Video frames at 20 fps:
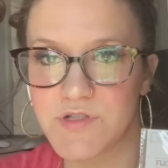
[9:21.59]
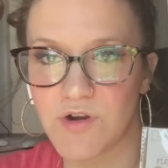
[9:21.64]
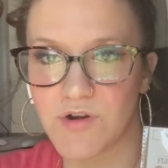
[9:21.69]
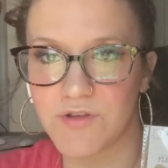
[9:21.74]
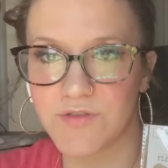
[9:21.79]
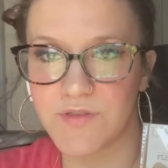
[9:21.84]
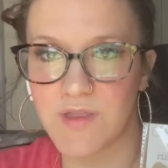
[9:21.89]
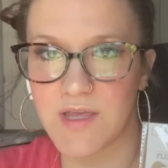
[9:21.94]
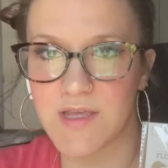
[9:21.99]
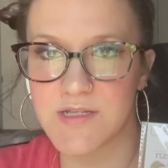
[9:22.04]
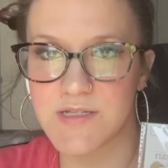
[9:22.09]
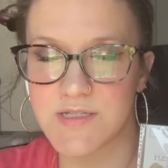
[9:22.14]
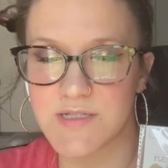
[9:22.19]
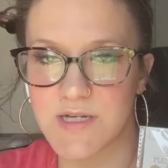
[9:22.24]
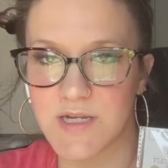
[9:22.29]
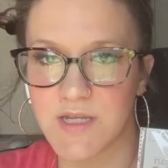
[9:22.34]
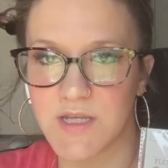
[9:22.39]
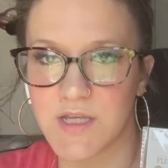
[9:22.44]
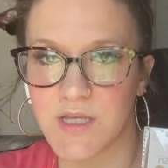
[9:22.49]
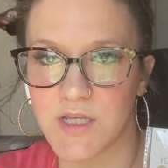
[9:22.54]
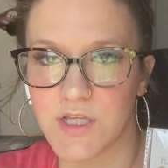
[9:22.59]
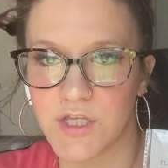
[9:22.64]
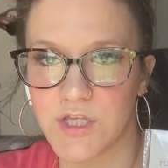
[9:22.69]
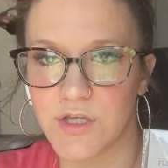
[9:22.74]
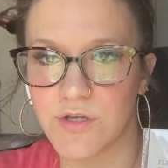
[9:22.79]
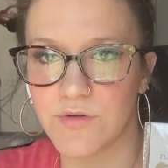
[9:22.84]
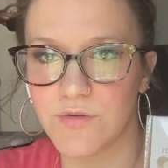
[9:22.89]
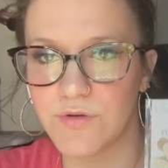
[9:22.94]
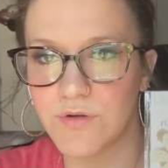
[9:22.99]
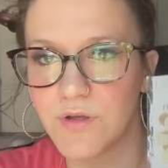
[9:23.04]
Aren't they stinking
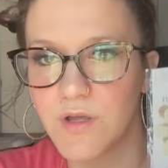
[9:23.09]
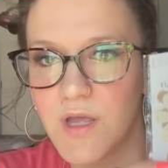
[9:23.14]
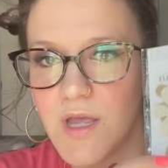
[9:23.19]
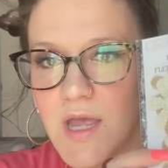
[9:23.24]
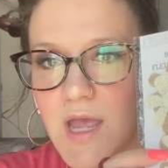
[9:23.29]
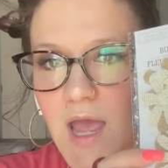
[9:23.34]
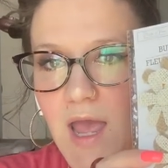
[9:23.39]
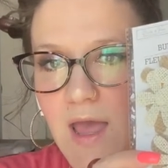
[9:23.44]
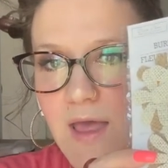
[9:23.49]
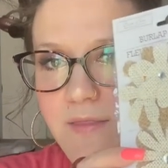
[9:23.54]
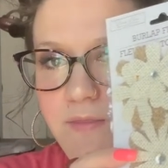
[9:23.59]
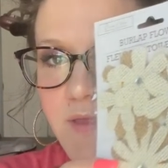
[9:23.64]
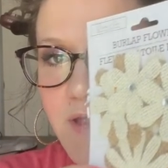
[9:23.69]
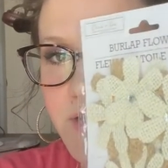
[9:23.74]
cute? And